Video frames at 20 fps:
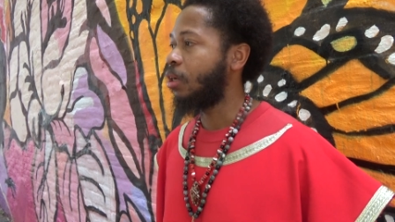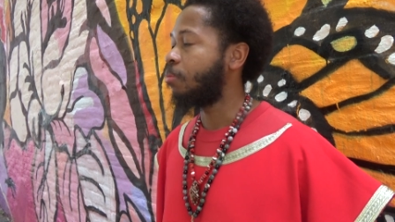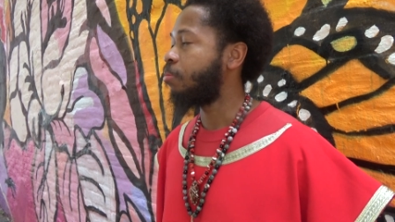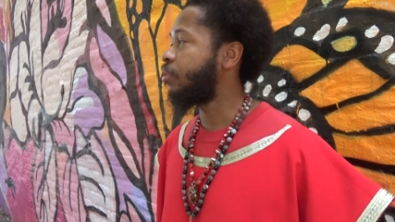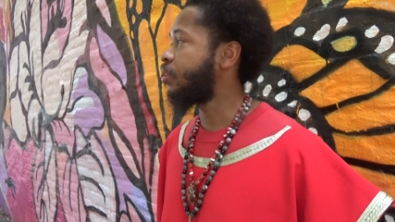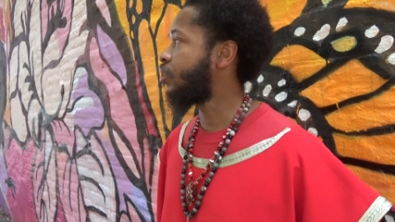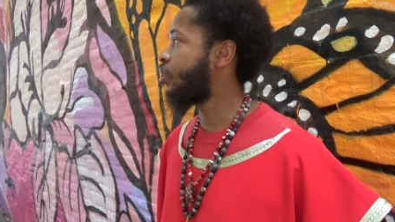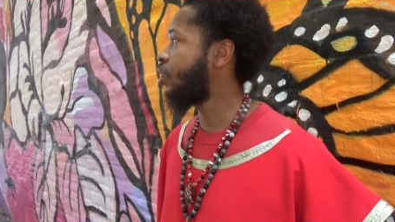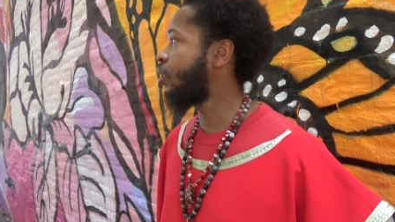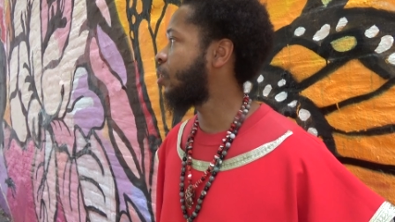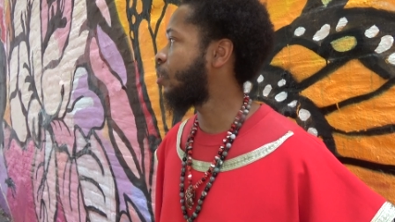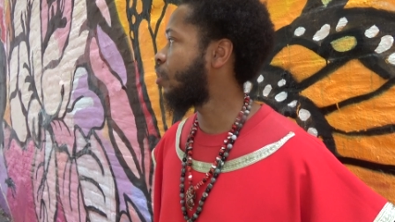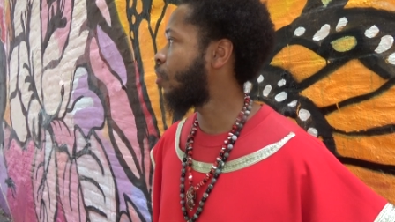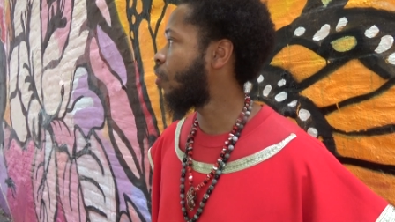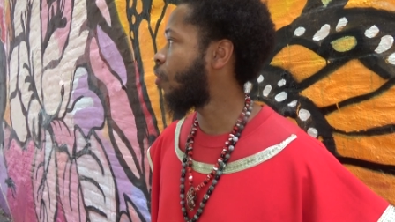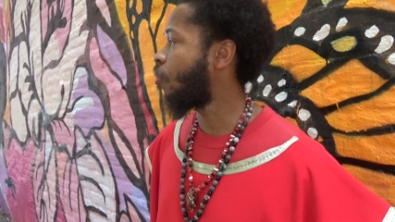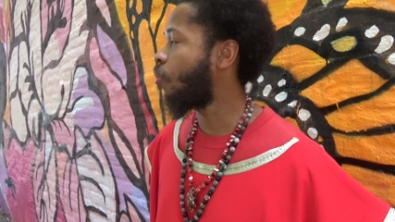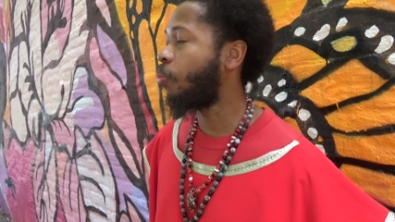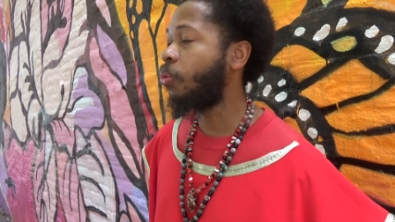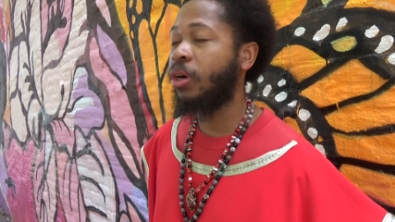But see,
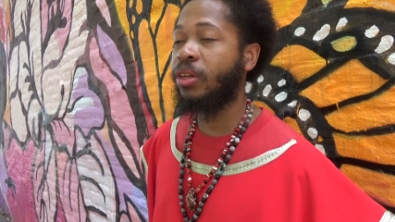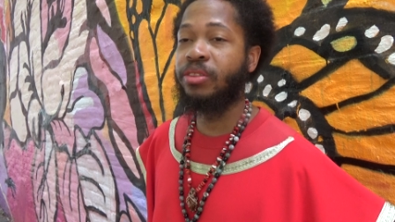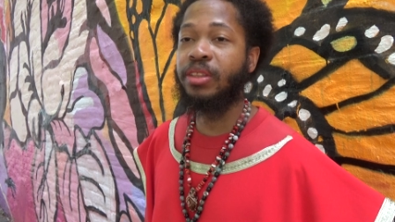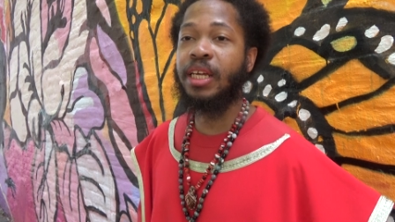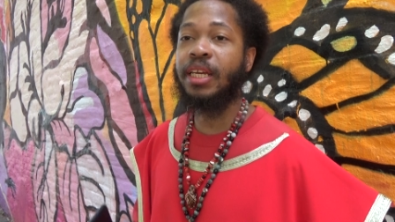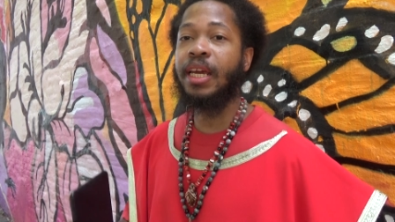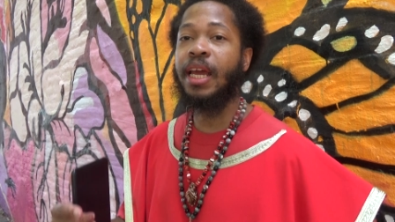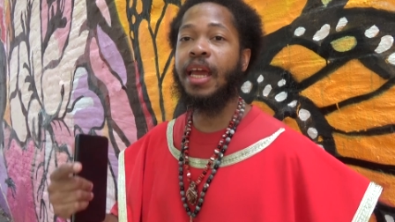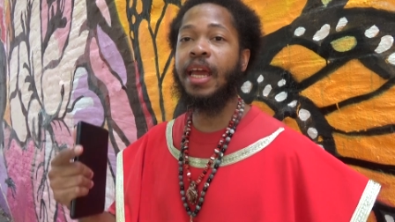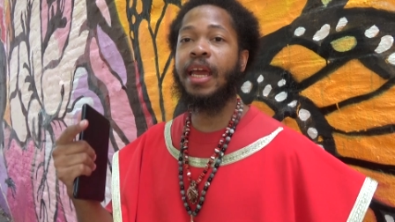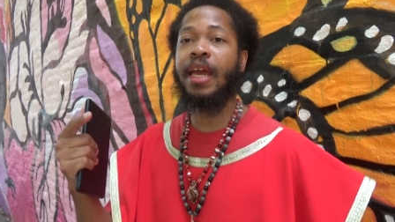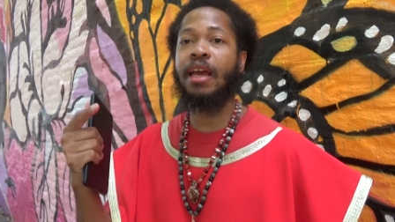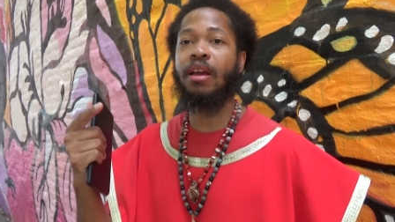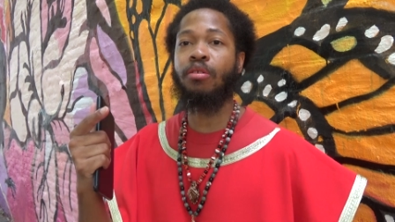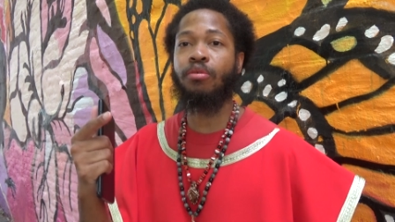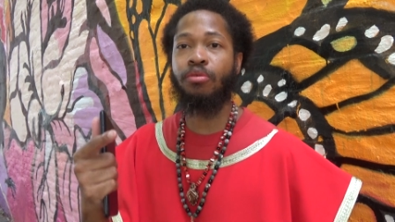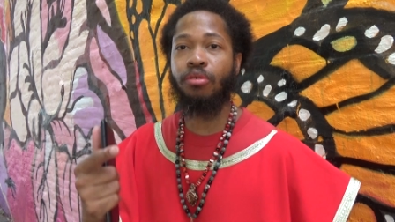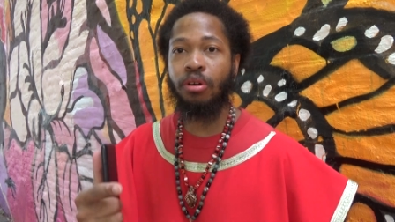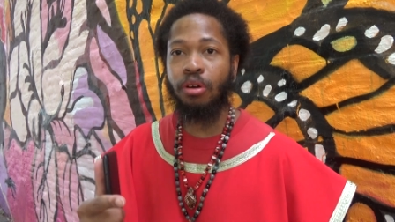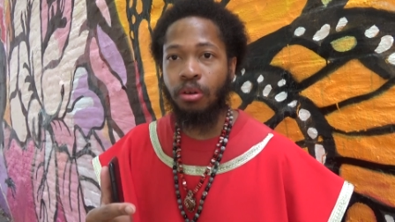what they had
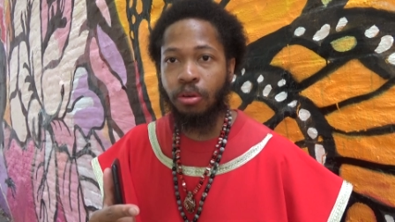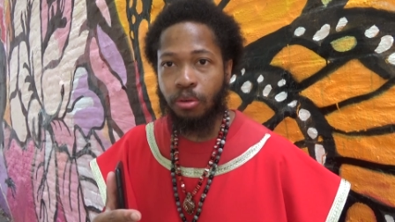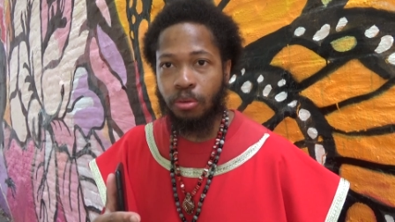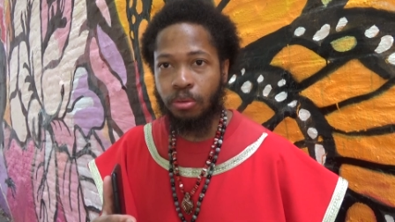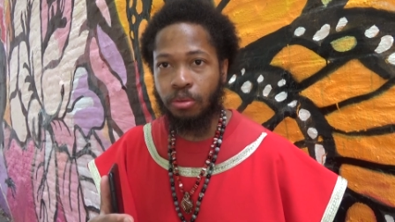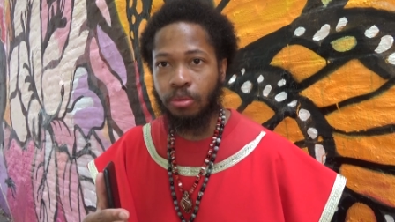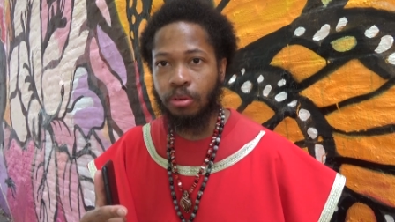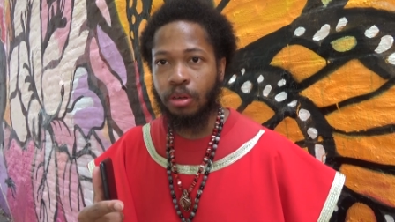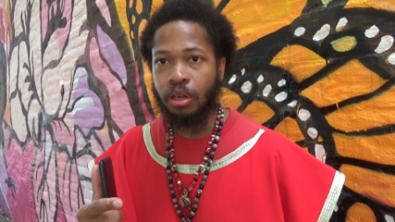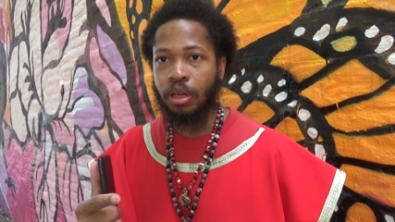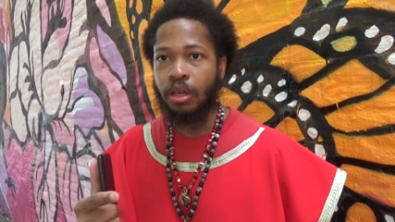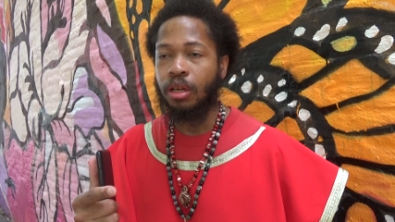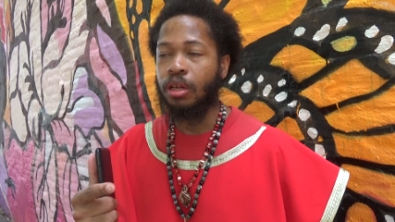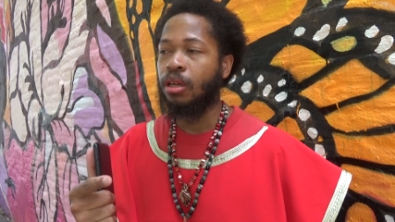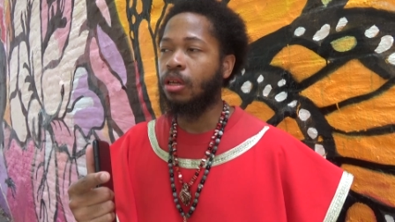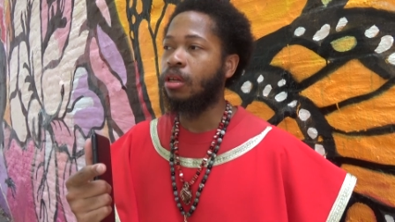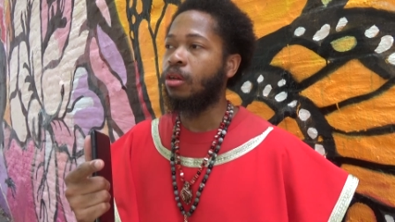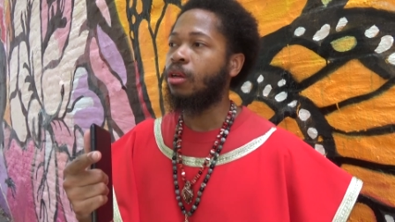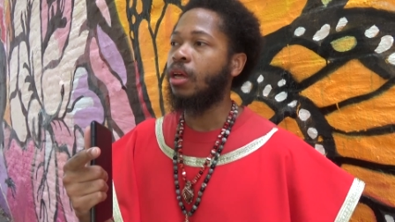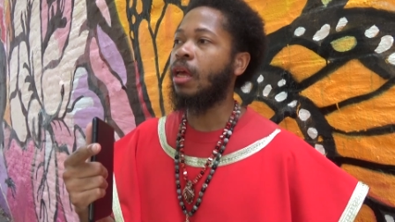wrong
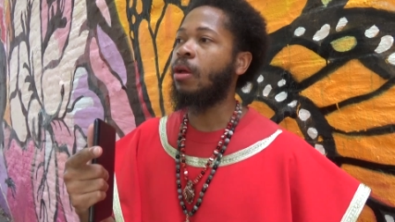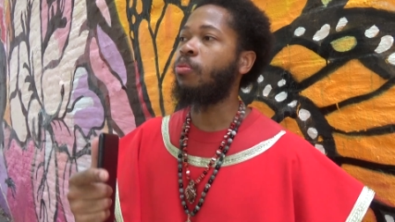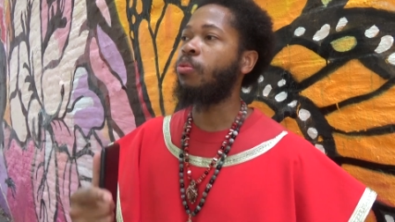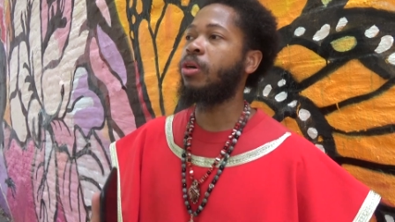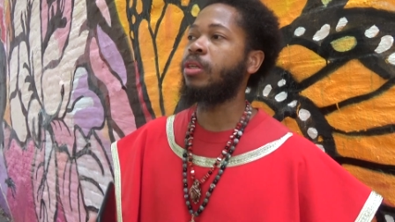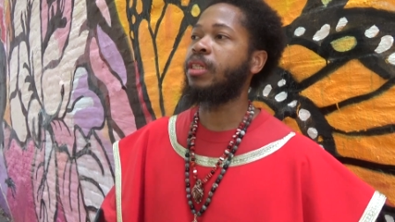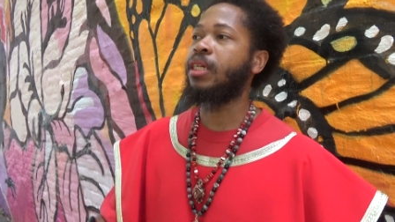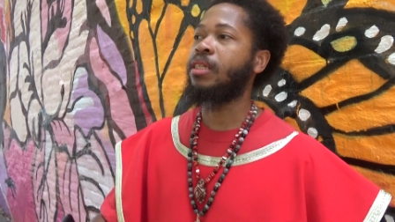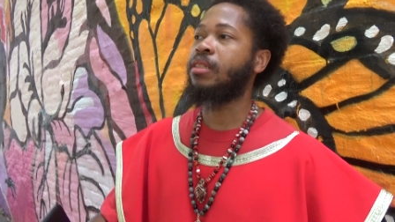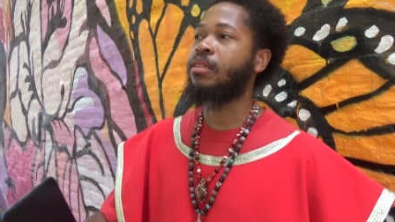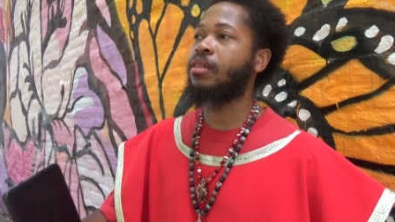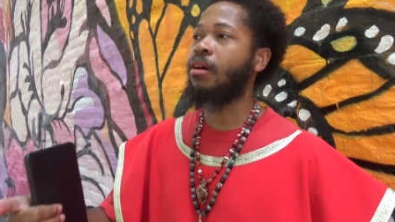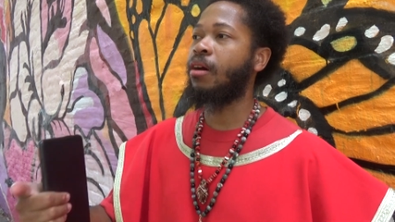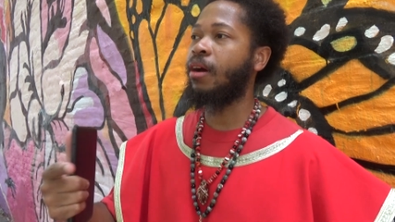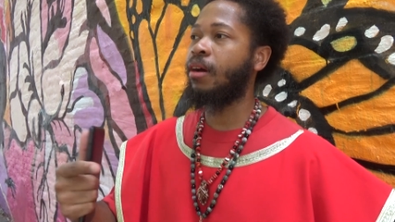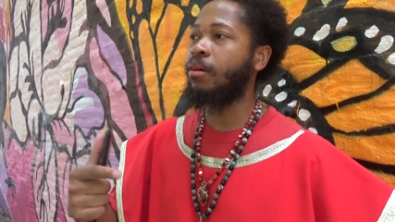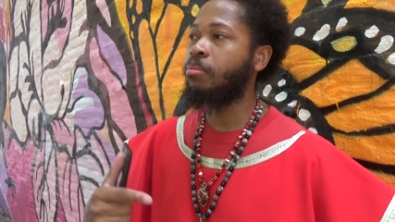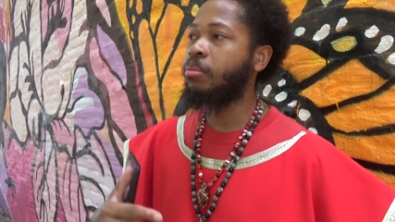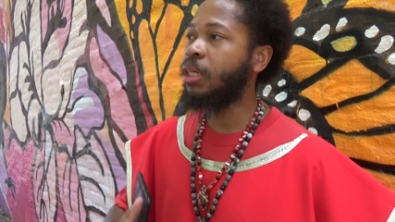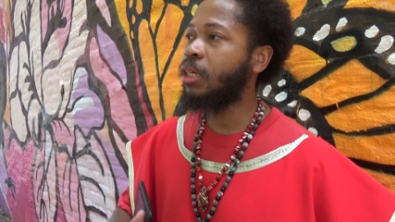and what they
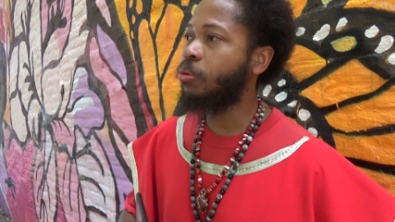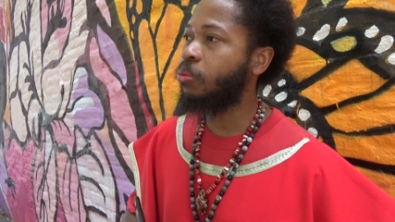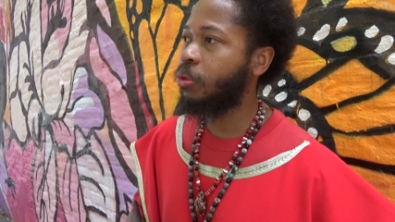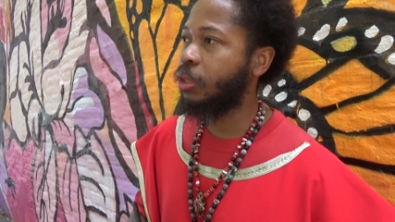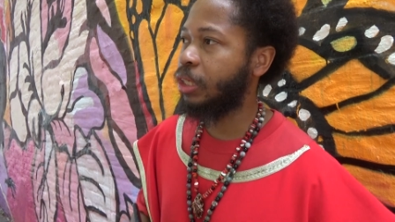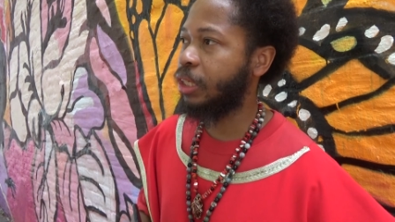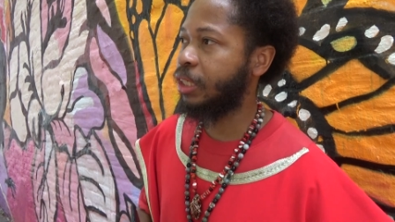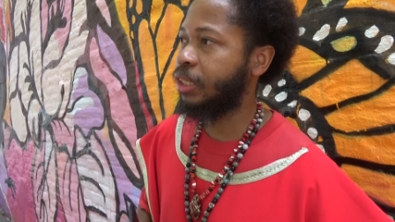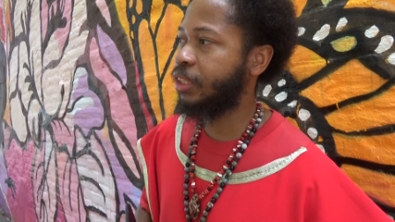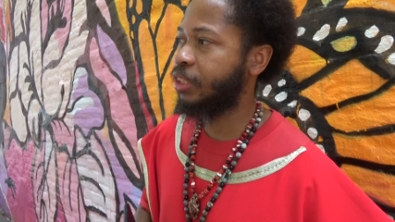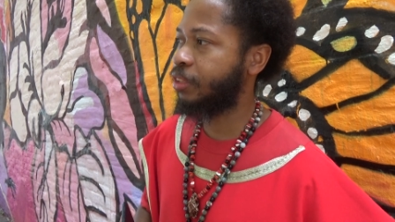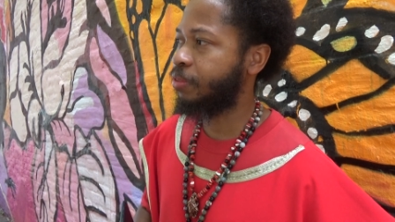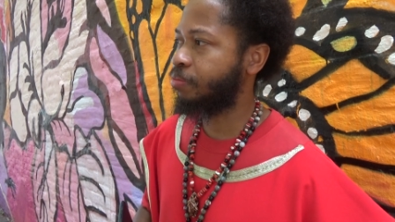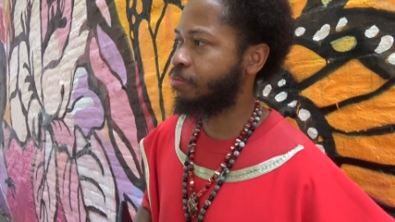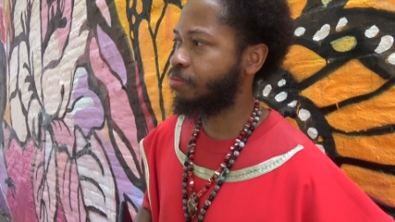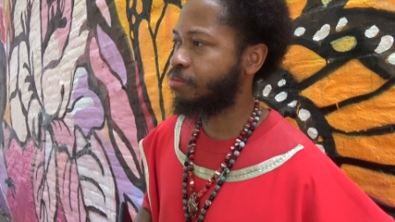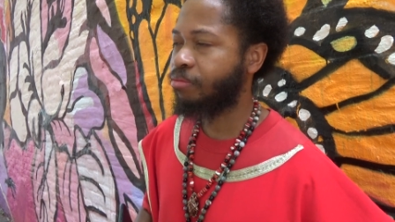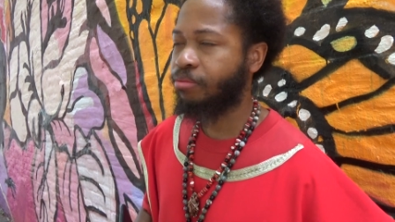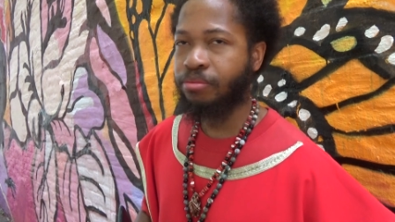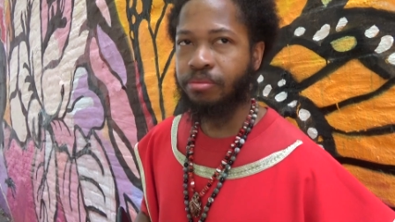taught me was
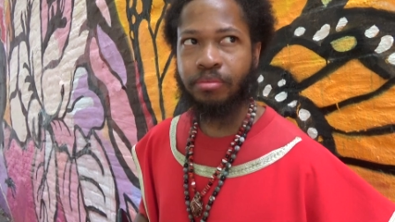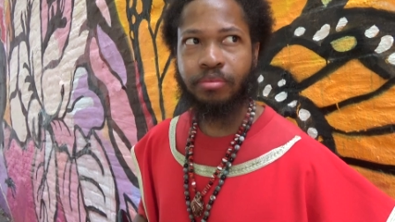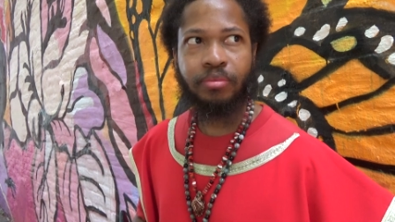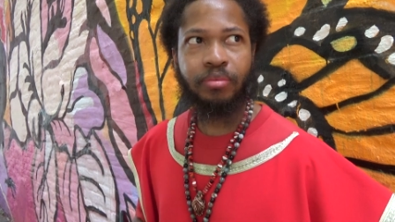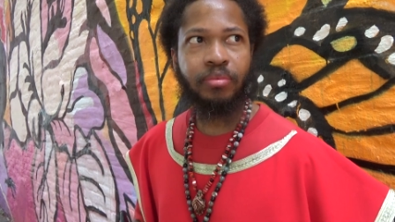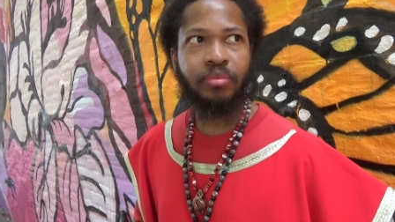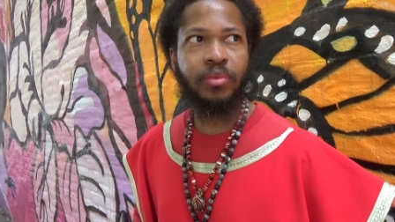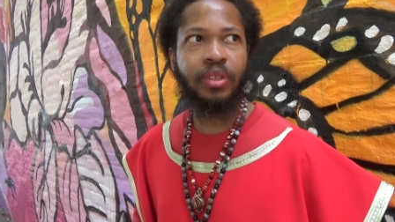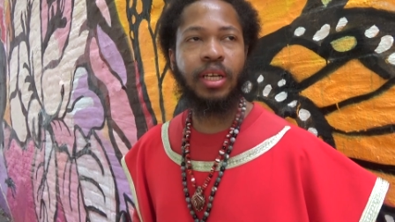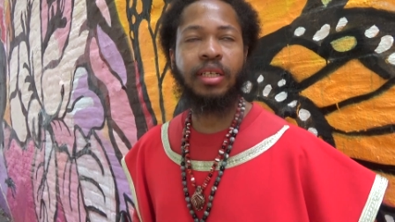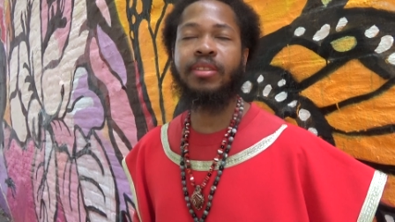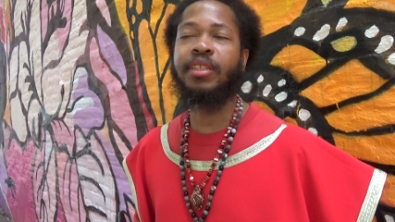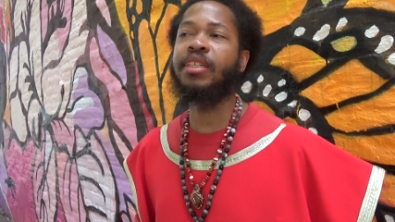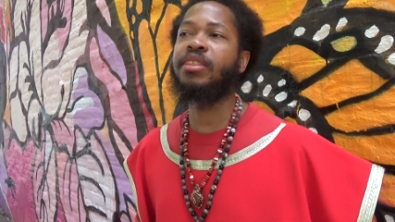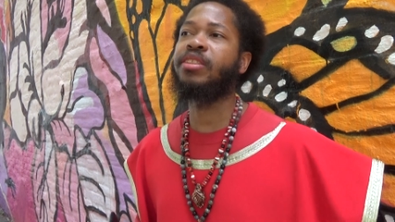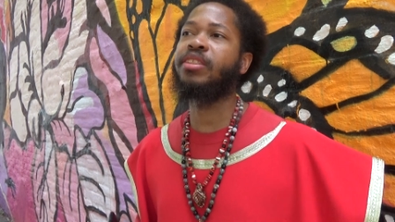they